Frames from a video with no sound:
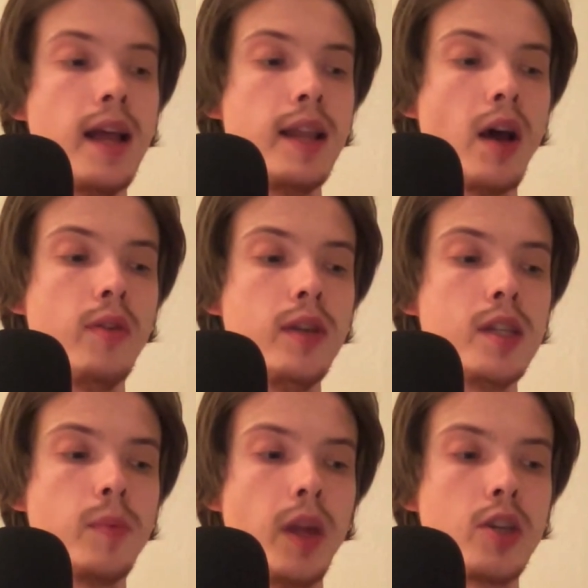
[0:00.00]
Now on
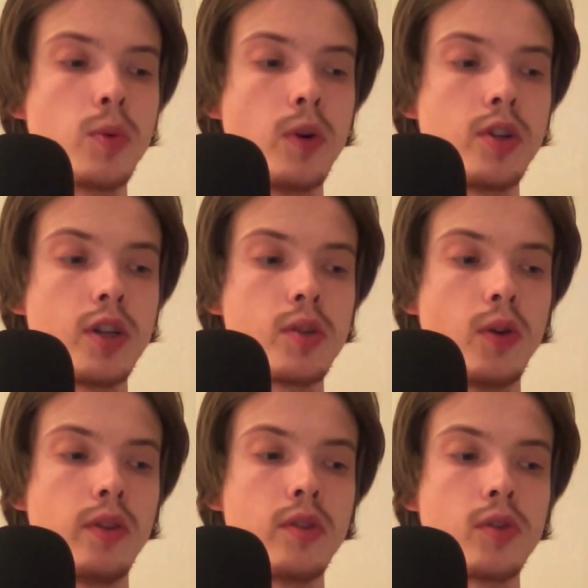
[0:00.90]
this page we're just
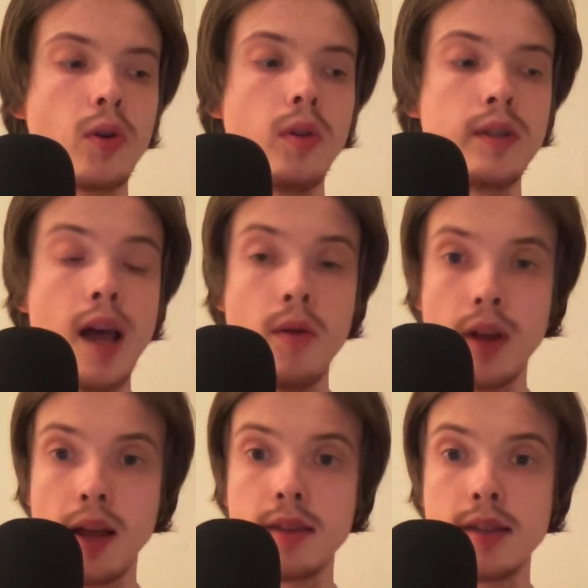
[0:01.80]
going to scroll down
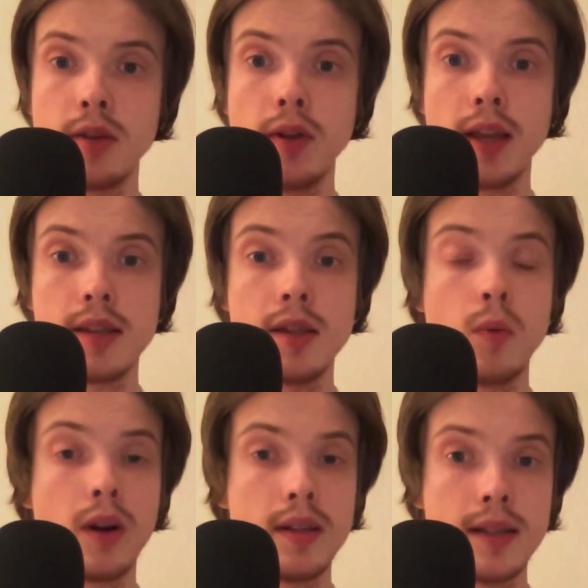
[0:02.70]
until you can see
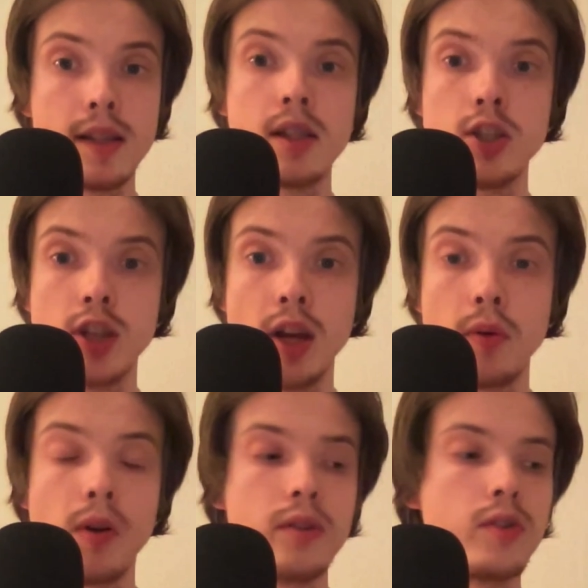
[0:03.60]
where it says
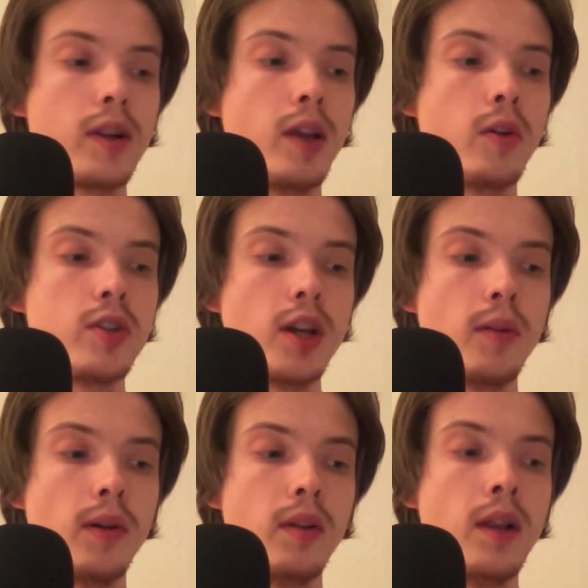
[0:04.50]
general so click on
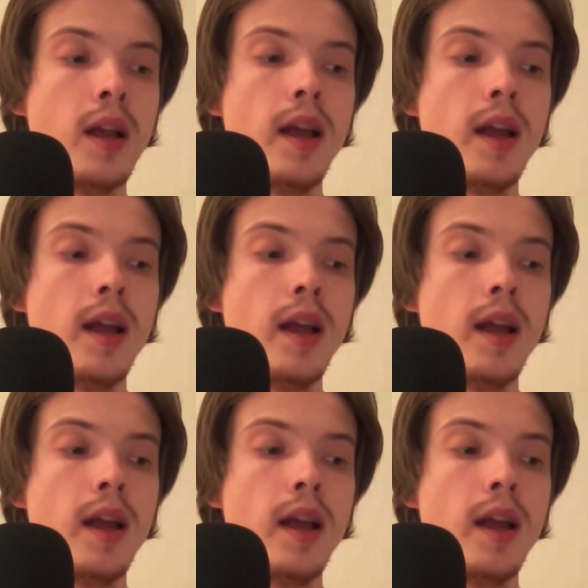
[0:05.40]
general.